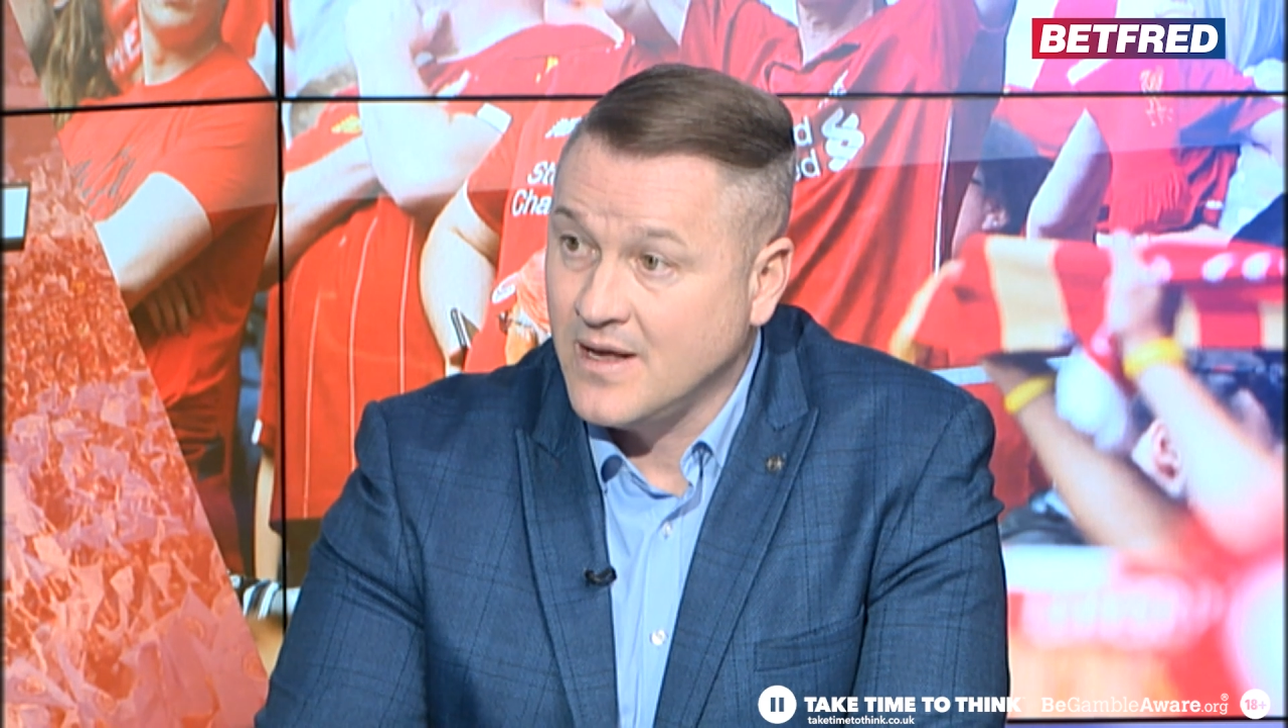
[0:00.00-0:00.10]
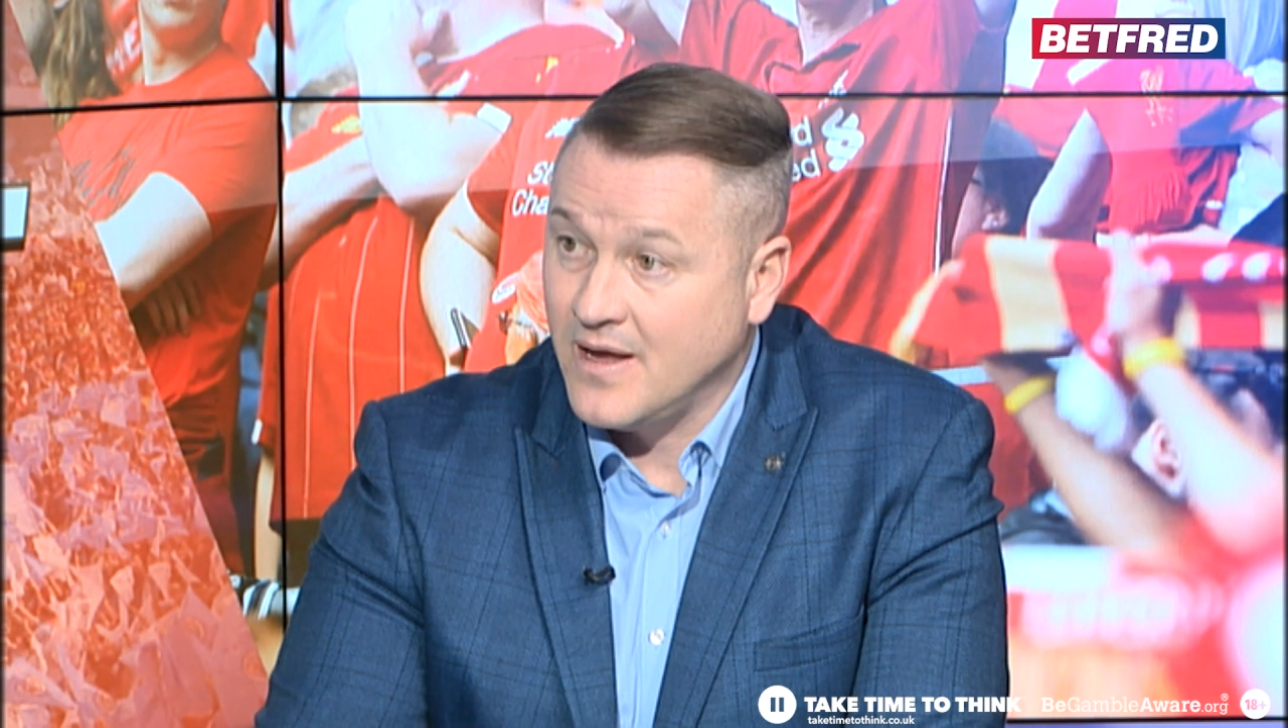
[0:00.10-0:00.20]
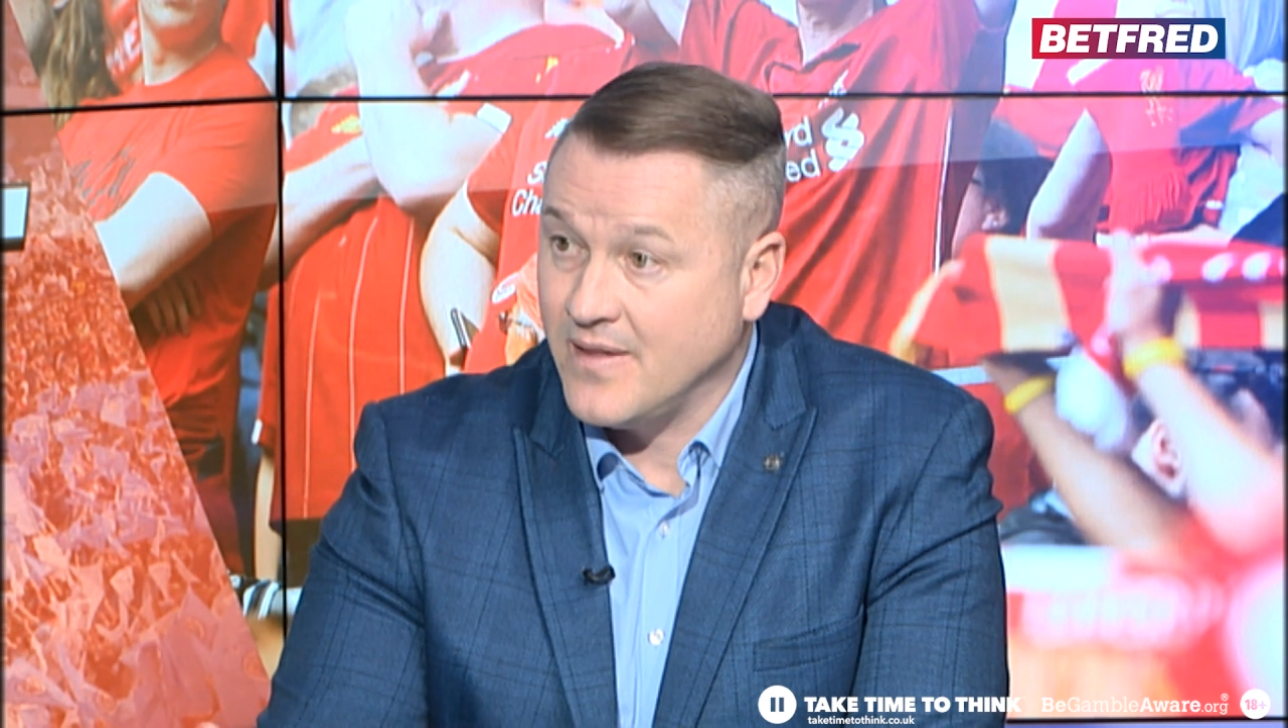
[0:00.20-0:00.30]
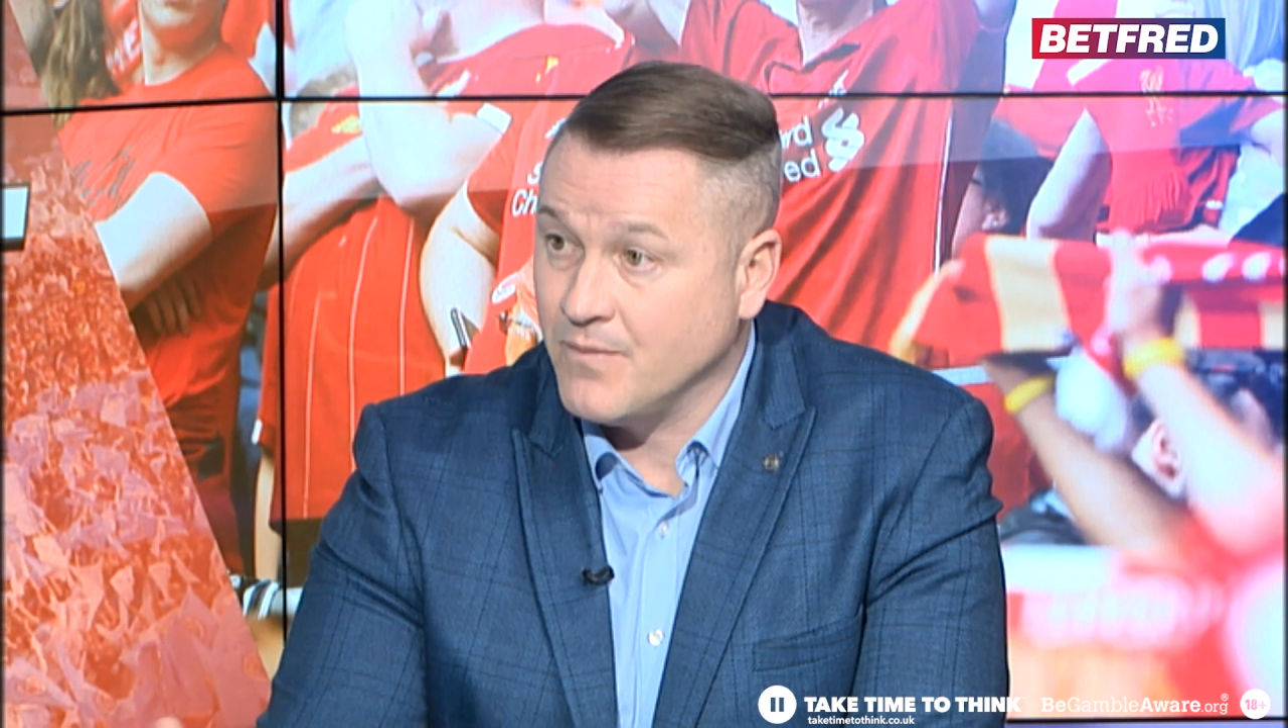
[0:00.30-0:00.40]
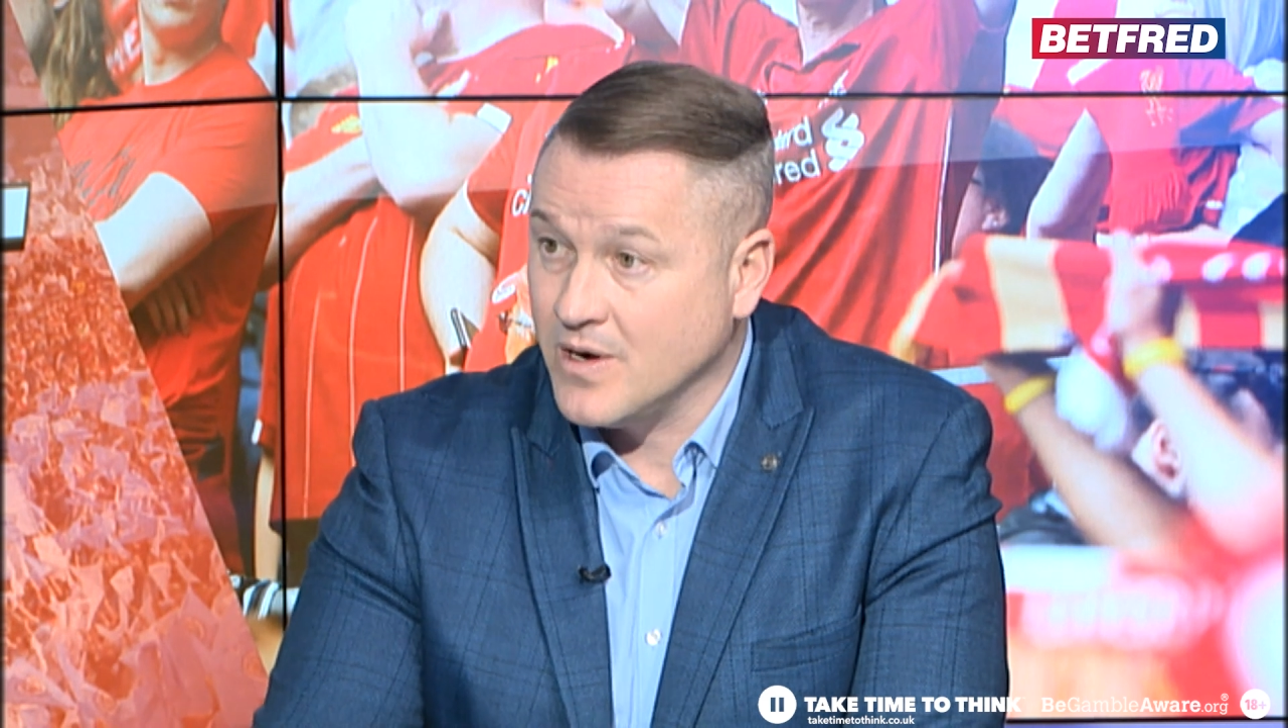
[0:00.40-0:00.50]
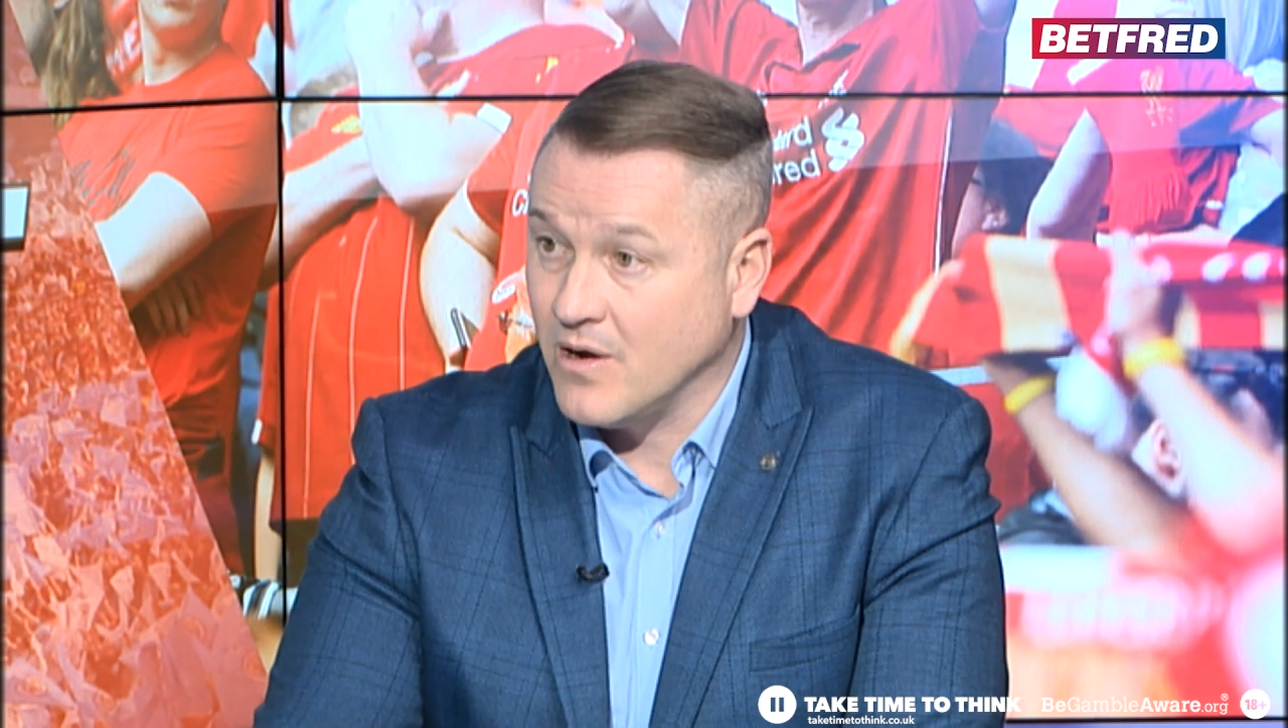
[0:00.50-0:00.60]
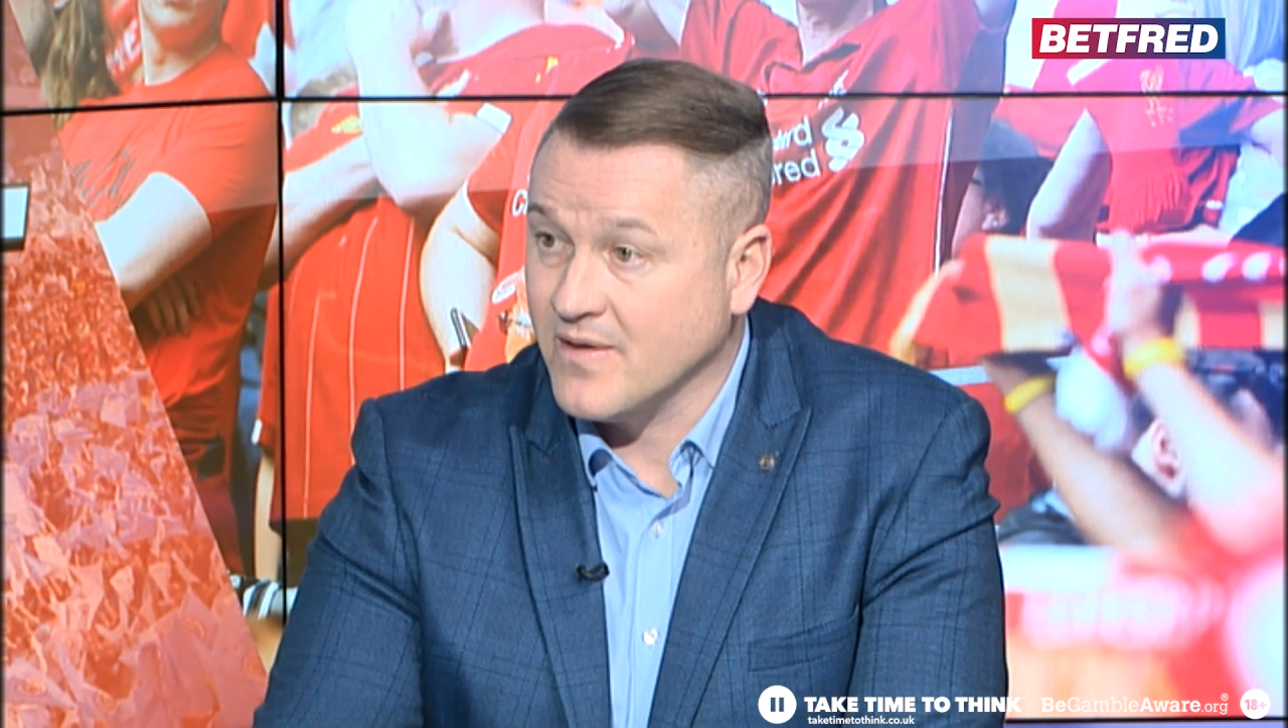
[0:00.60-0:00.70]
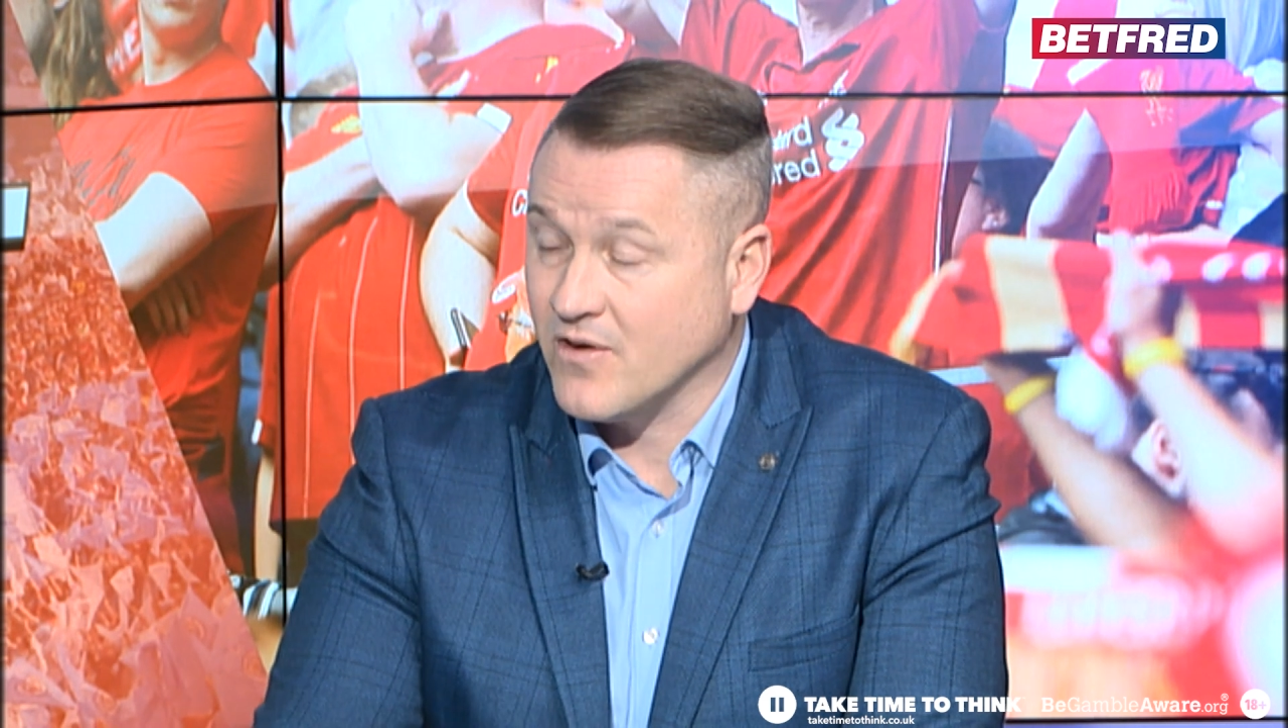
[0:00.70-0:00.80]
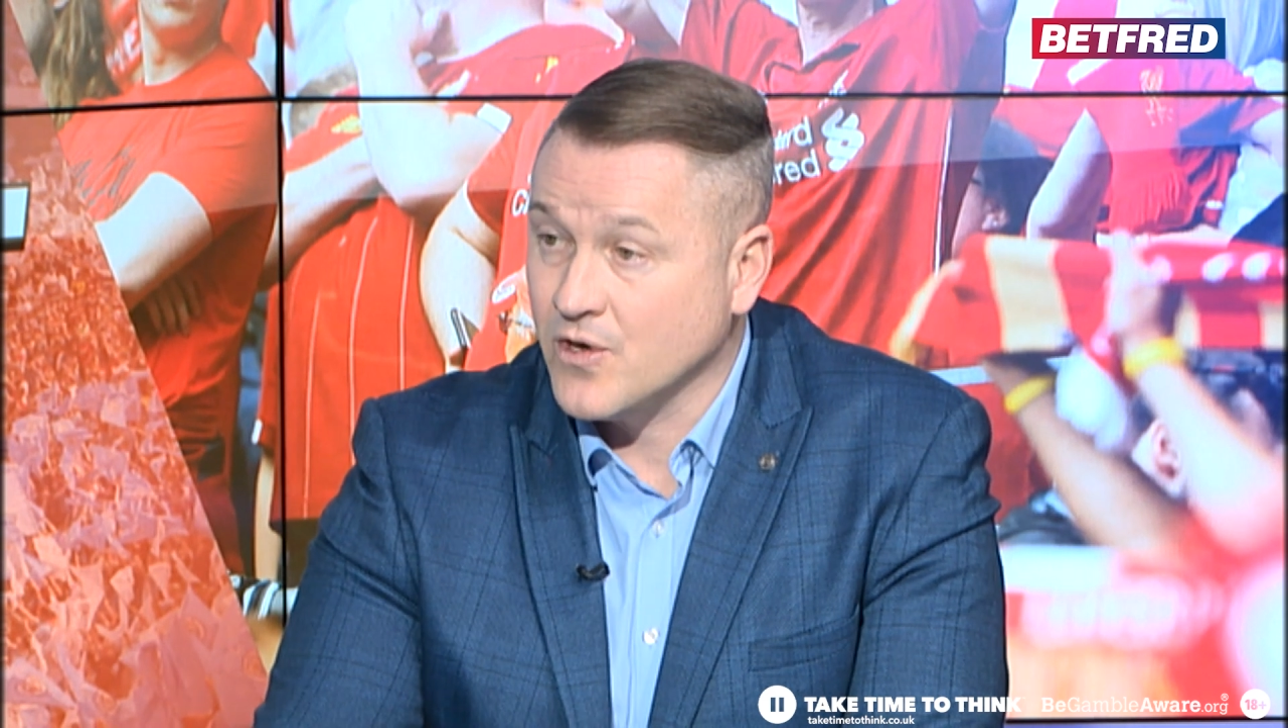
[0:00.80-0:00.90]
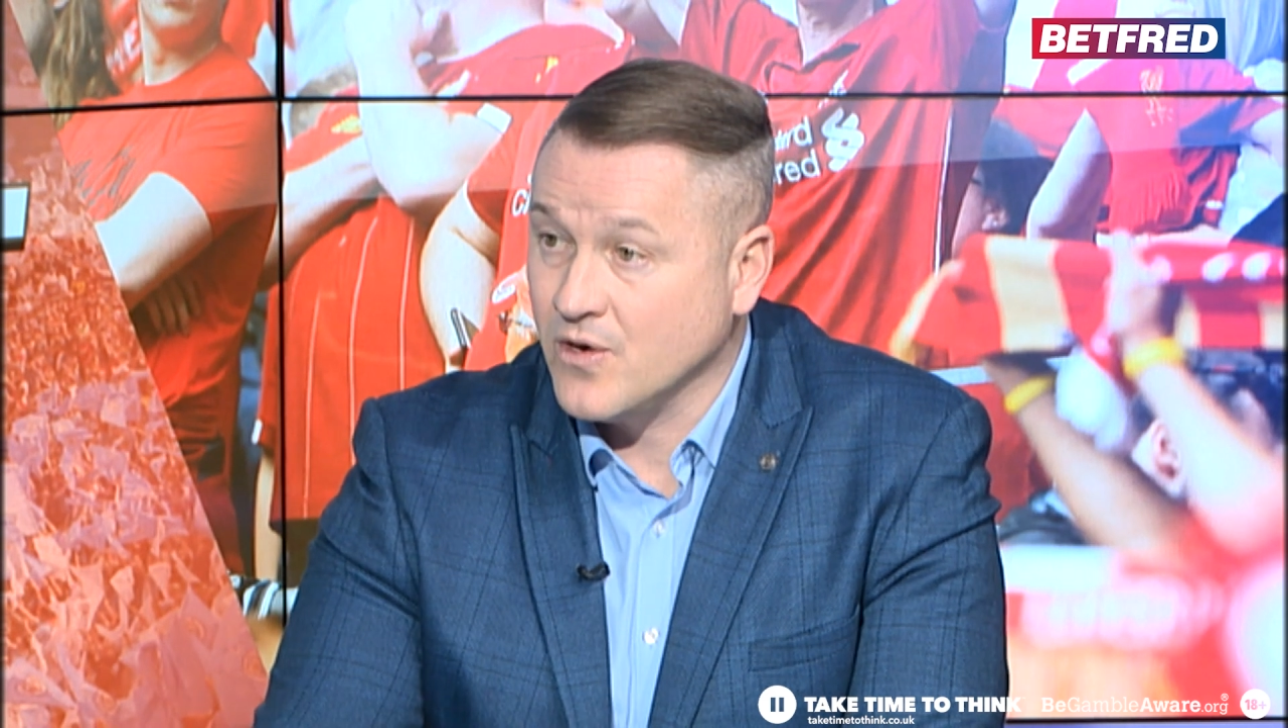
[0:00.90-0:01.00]
and then we know
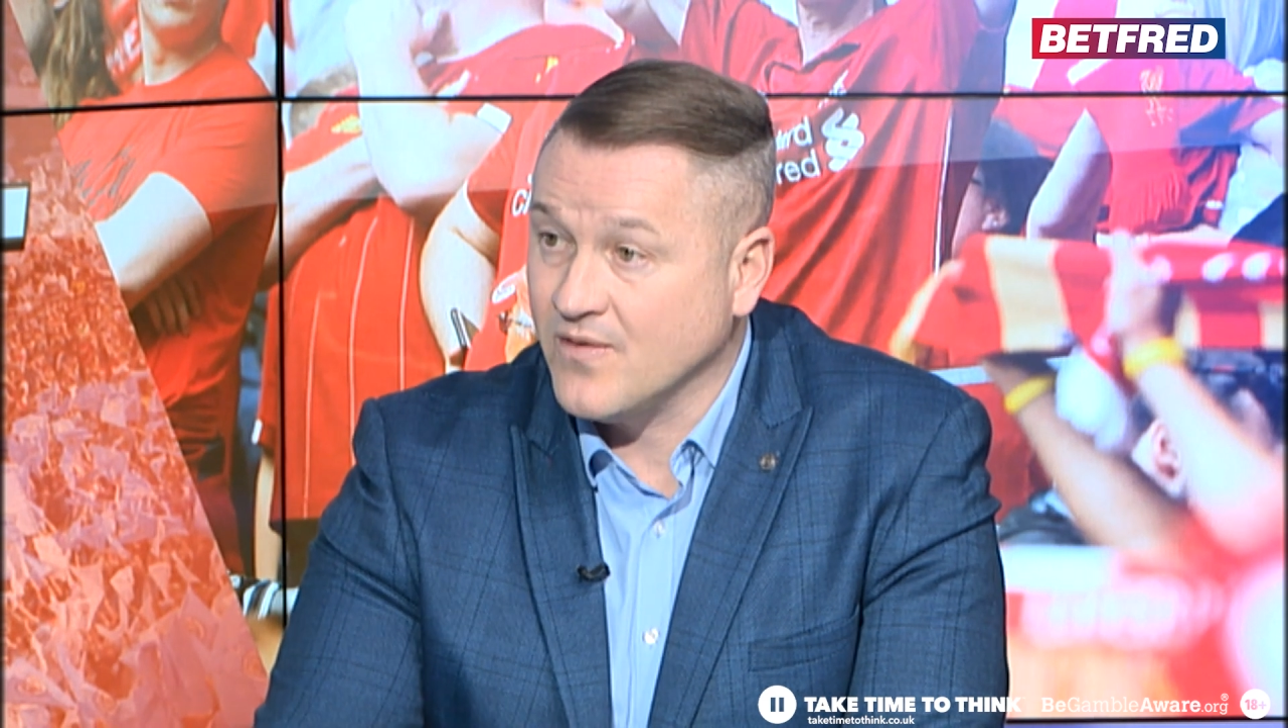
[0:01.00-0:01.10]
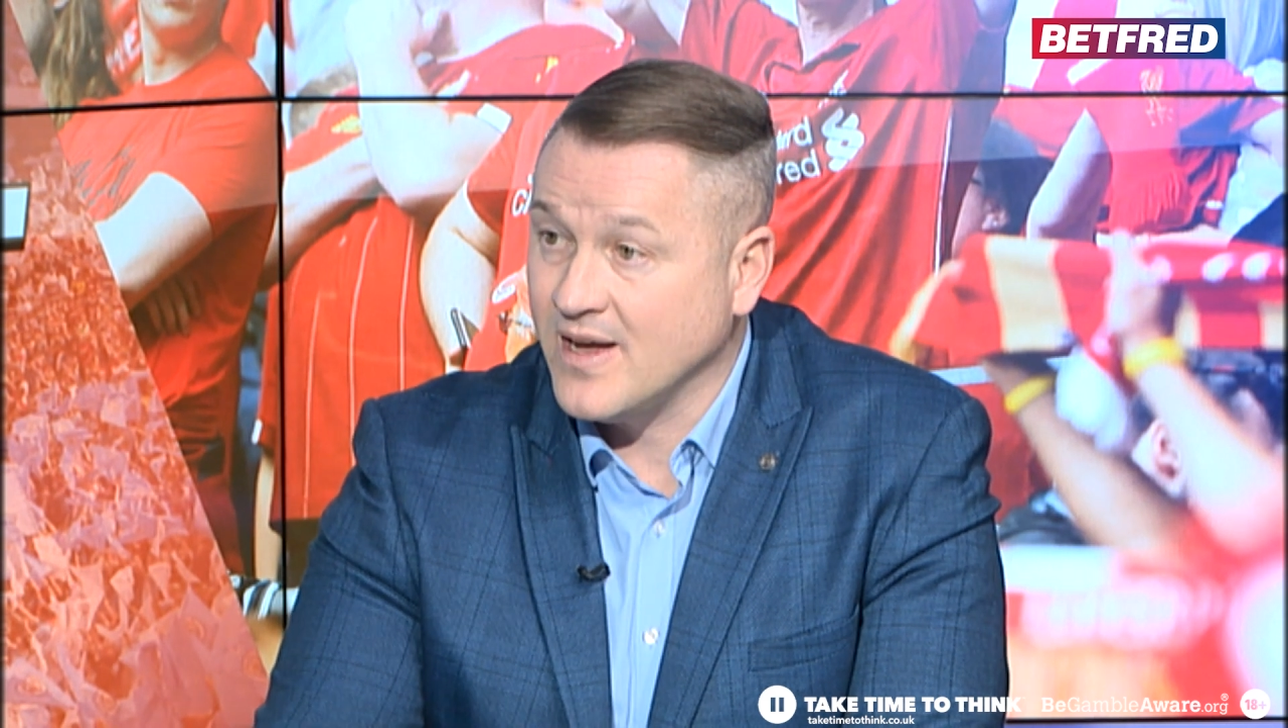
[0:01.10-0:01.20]
they've got Juve